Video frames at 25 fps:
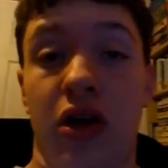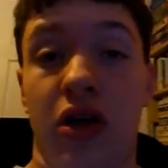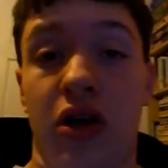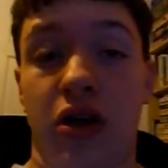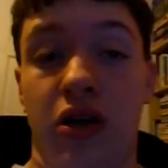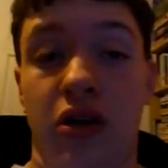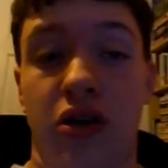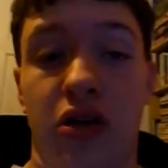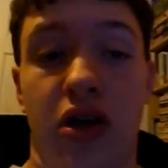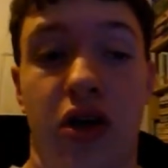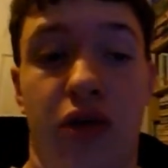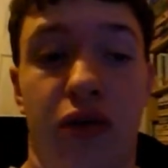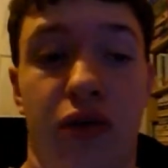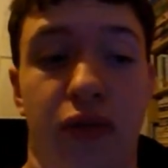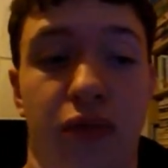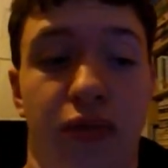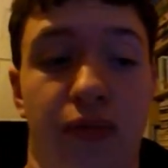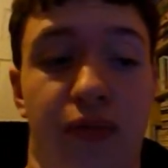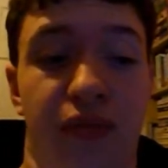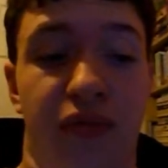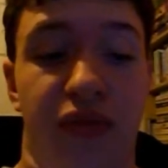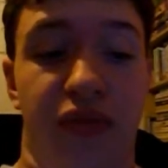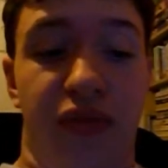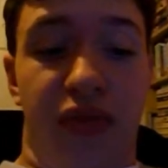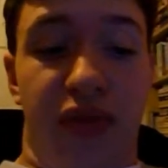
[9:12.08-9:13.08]
So,
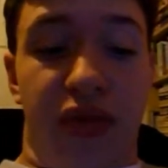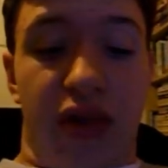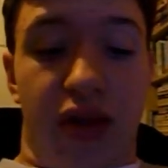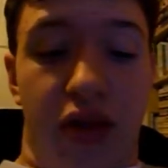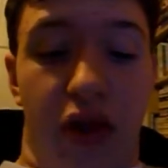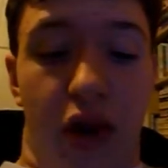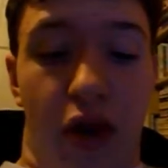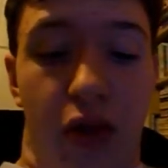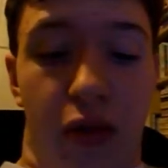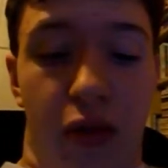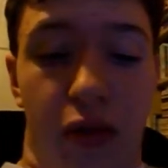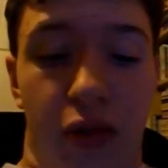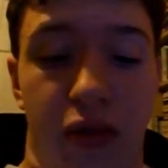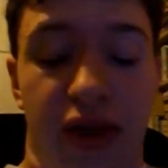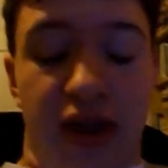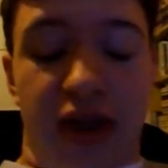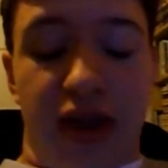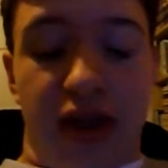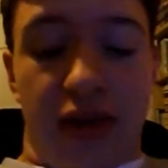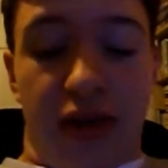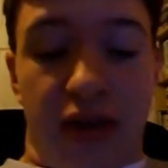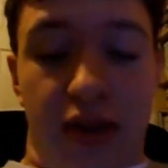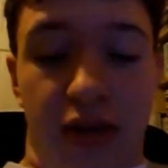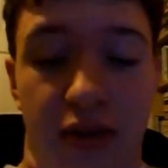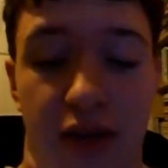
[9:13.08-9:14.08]
the whole
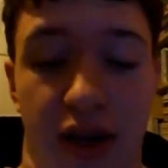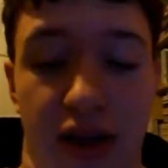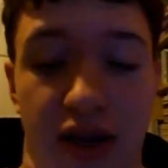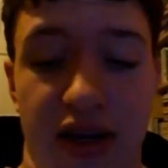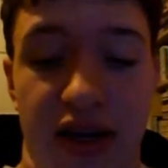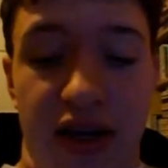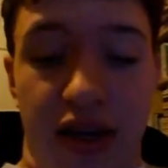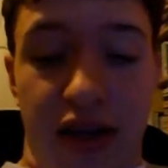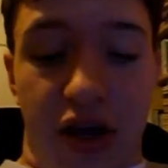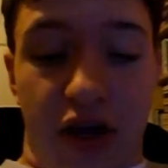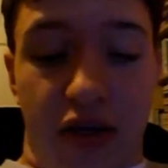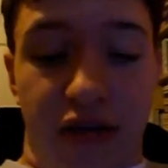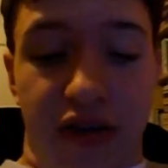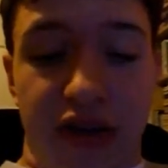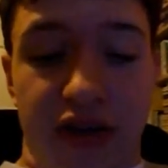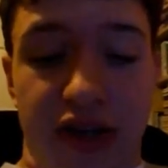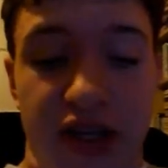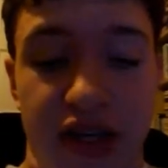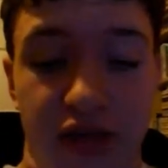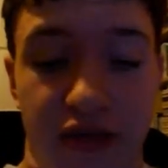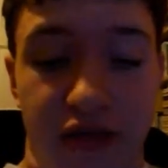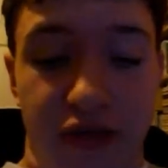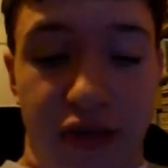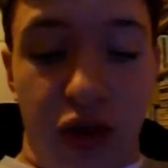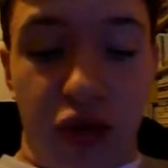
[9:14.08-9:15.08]
idea of is
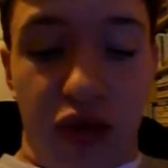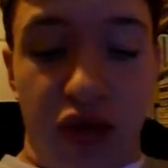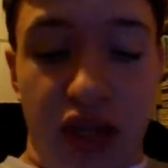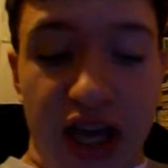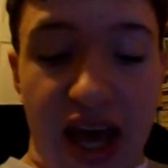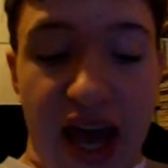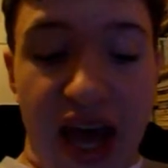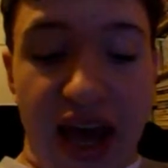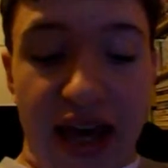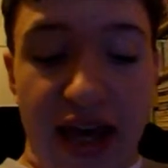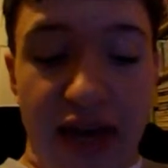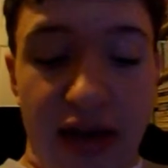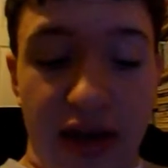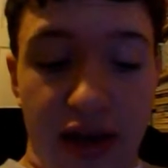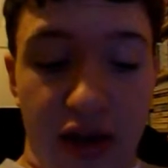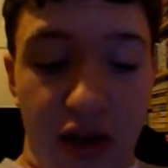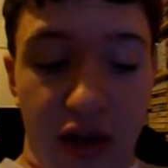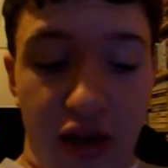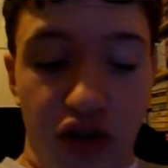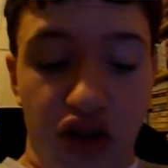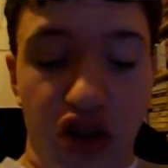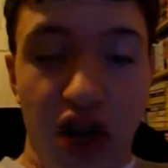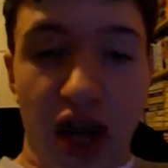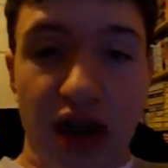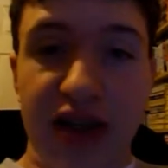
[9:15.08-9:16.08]
if you take
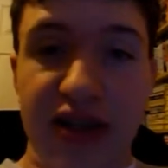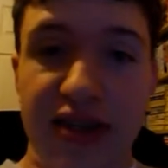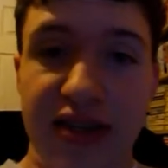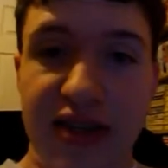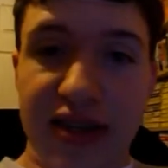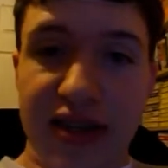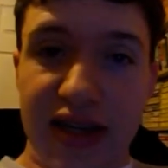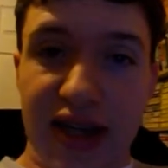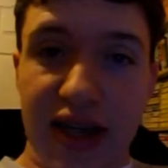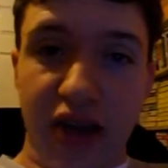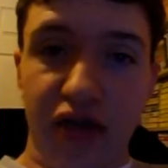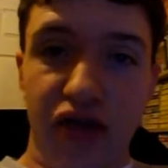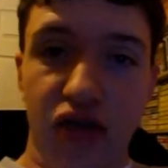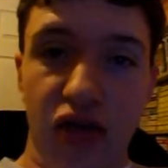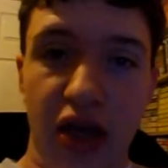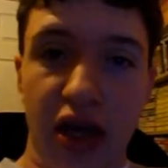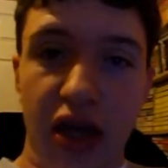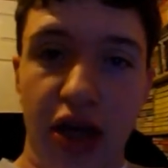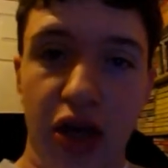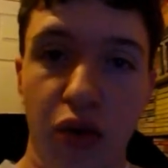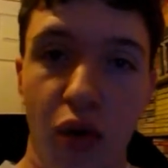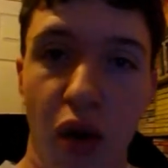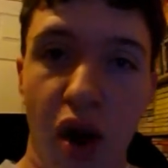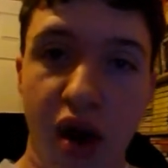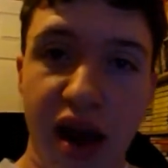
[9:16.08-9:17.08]
Genesis literally,
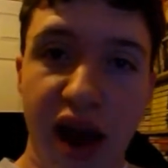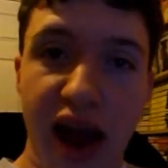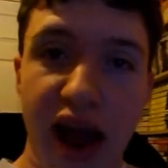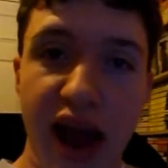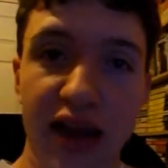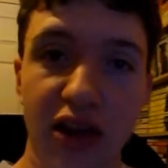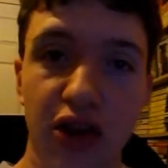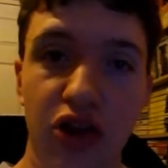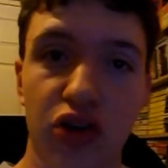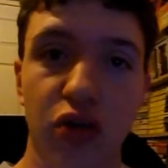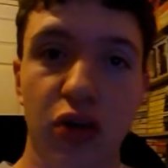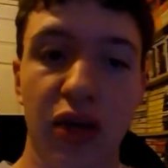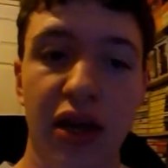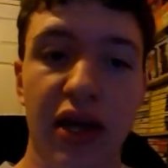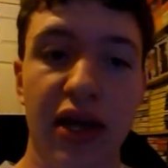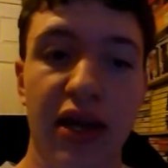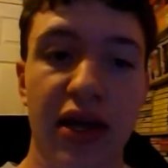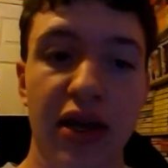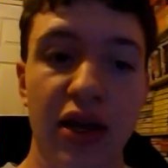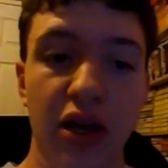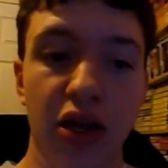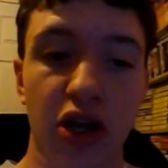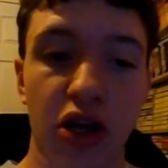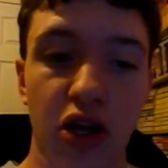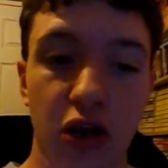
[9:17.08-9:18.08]
you are
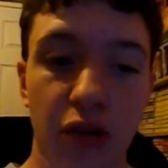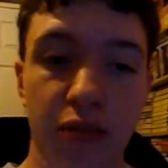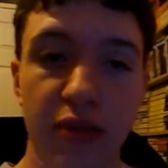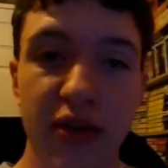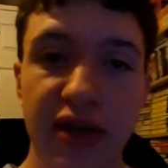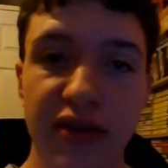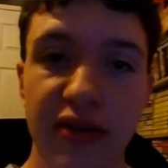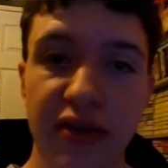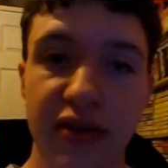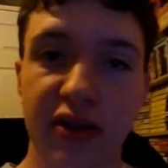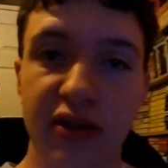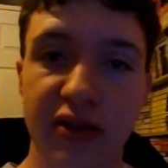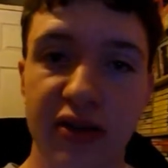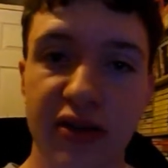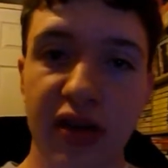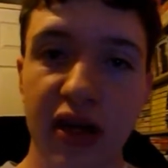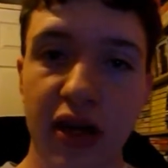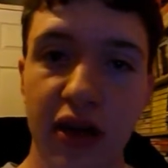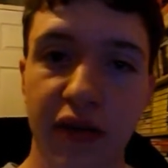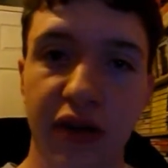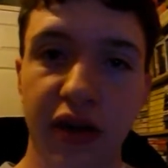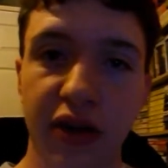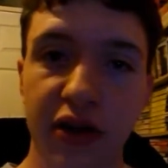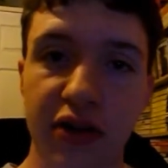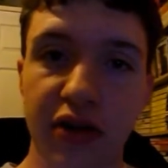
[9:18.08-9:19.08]
actually committing the sin
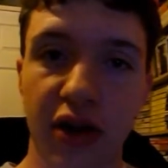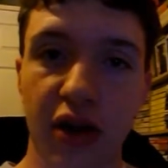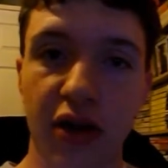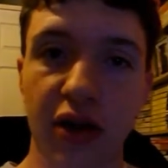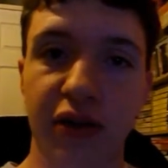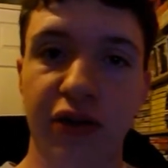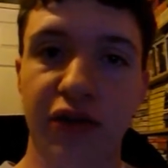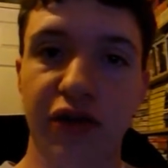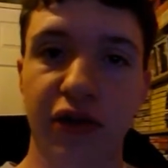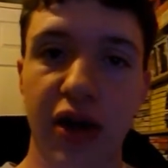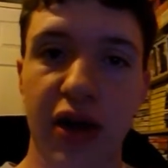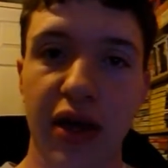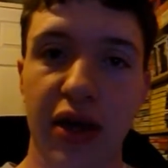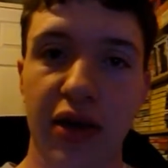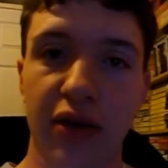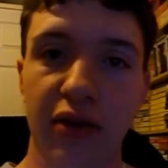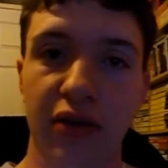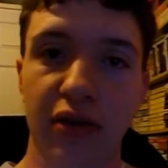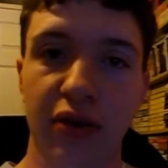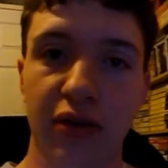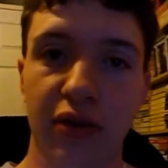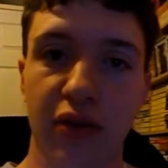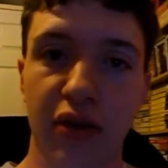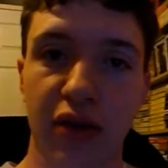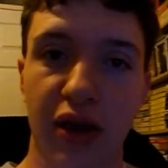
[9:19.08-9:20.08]
of idolatry,
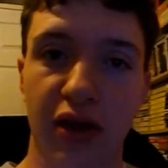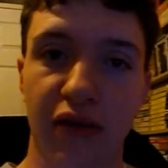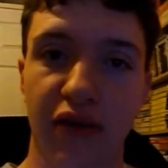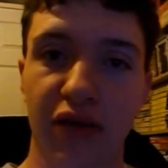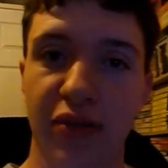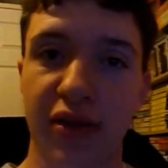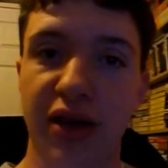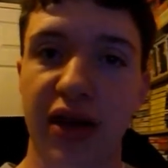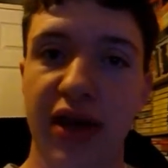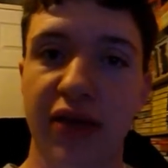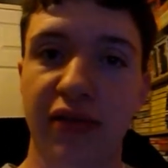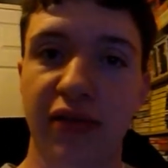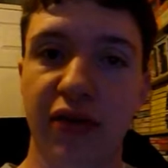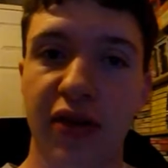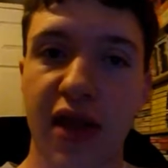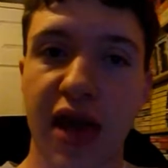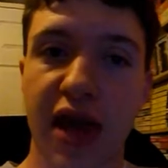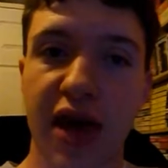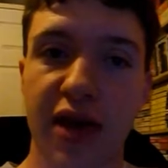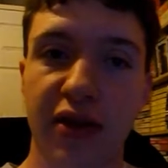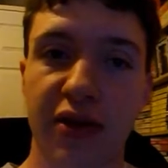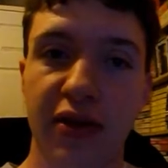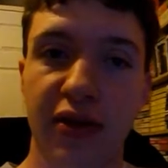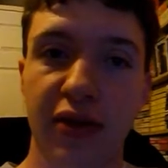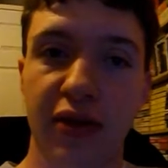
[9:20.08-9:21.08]
if you believe in
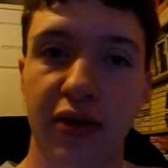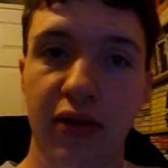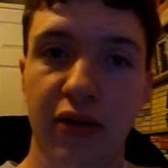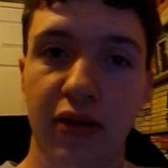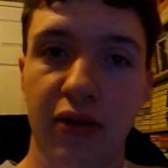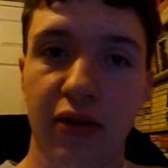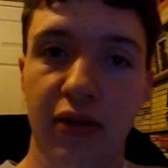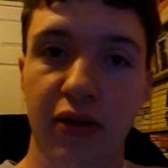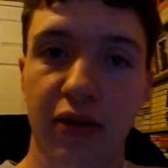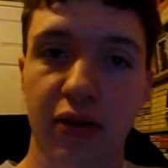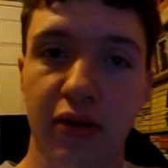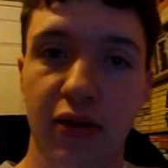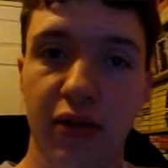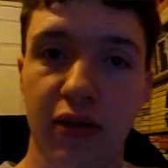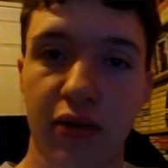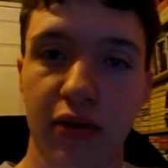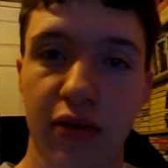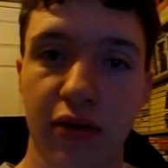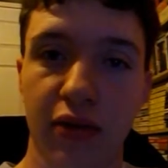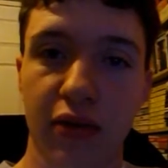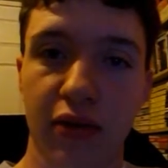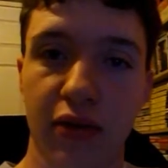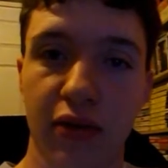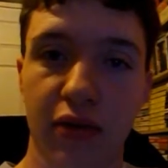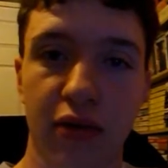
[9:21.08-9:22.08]
that.
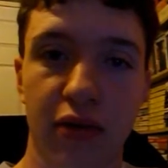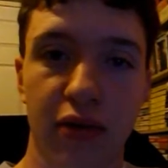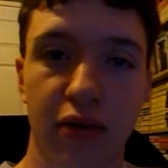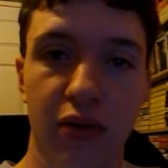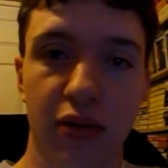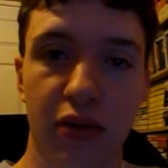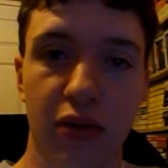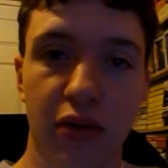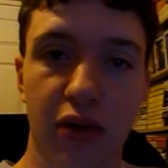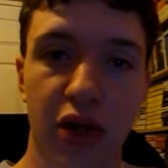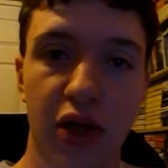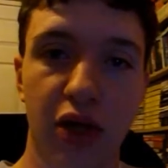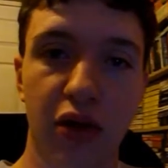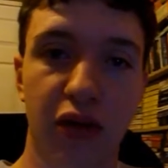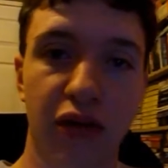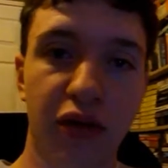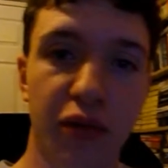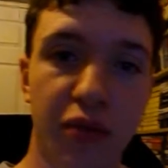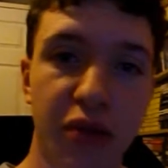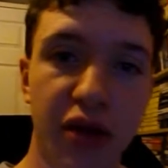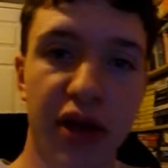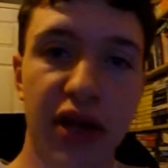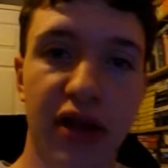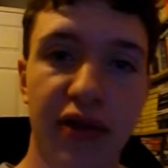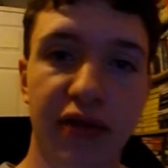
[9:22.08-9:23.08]
If you
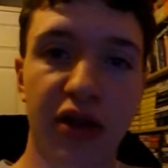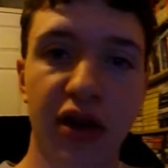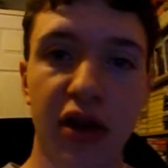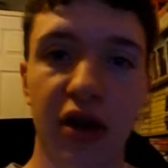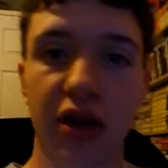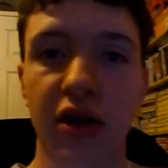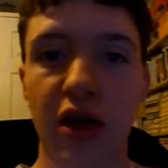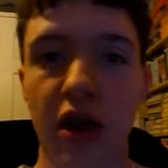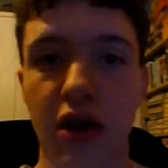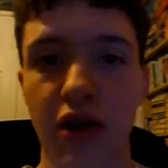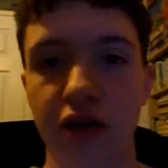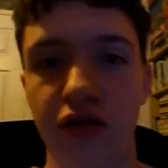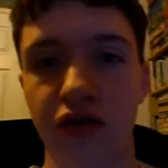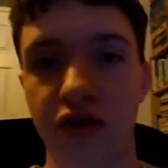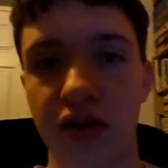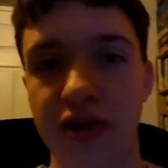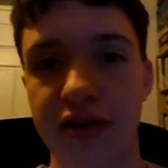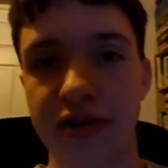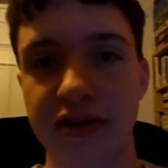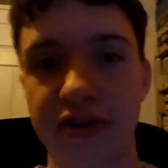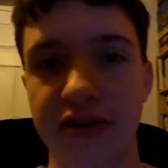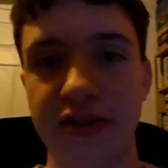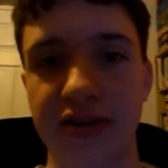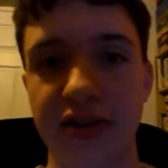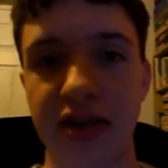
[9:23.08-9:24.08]
believe that idolatry
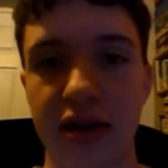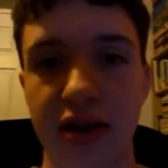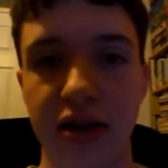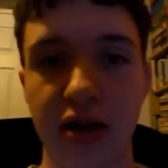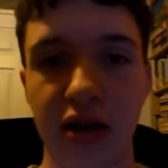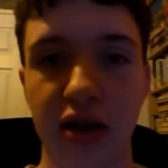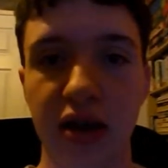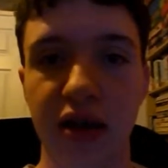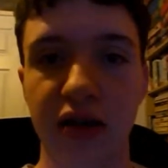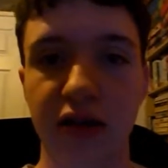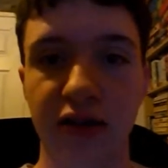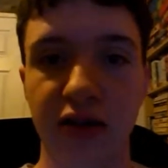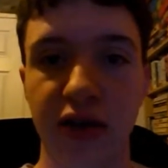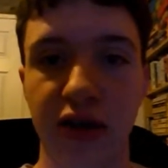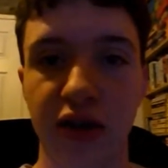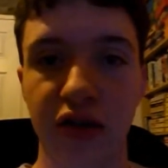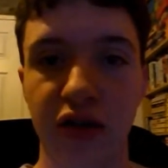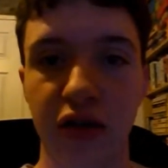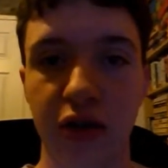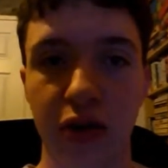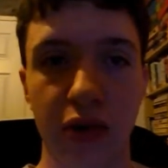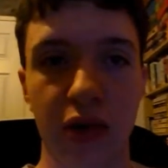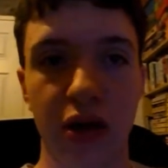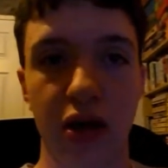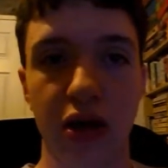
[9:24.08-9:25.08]
is a sin and it's an issue,